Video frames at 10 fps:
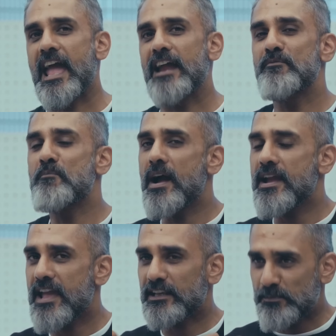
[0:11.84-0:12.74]
And my
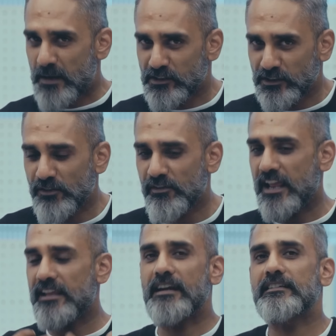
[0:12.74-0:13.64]
expression when
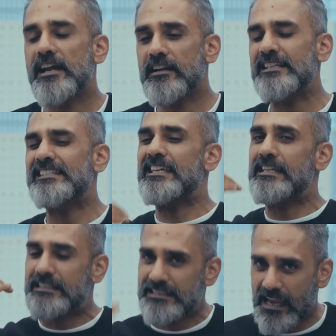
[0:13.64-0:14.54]
I read that is
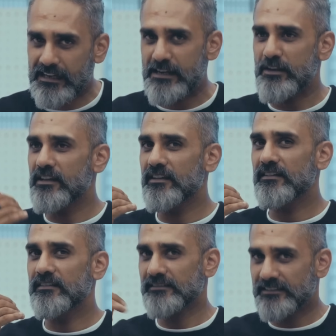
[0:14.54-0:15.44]
exactly
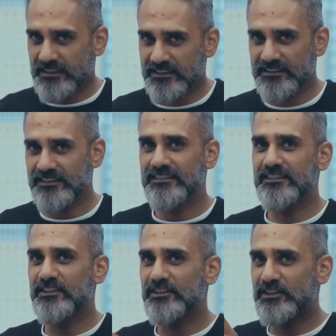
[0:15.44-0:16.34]
this.
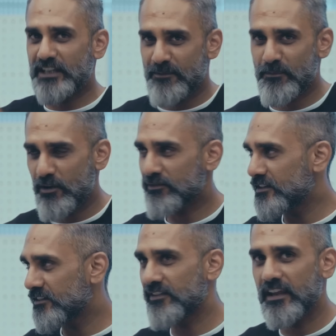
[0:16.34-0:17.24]
The shape of
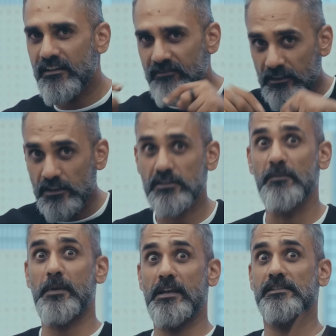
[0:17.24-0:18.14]
the fairing with this
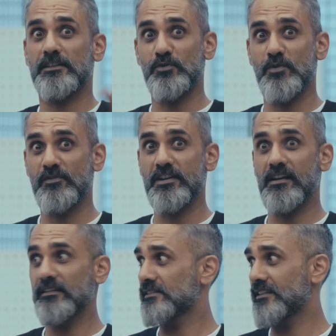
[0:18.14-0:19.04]
surprised two
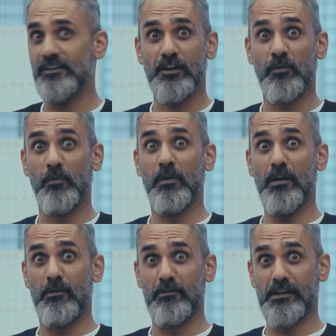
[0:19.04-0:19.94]
DRLs that are like,
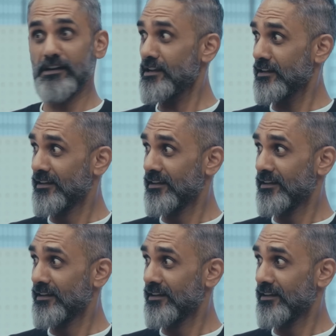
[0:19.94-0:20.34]
whoa, really?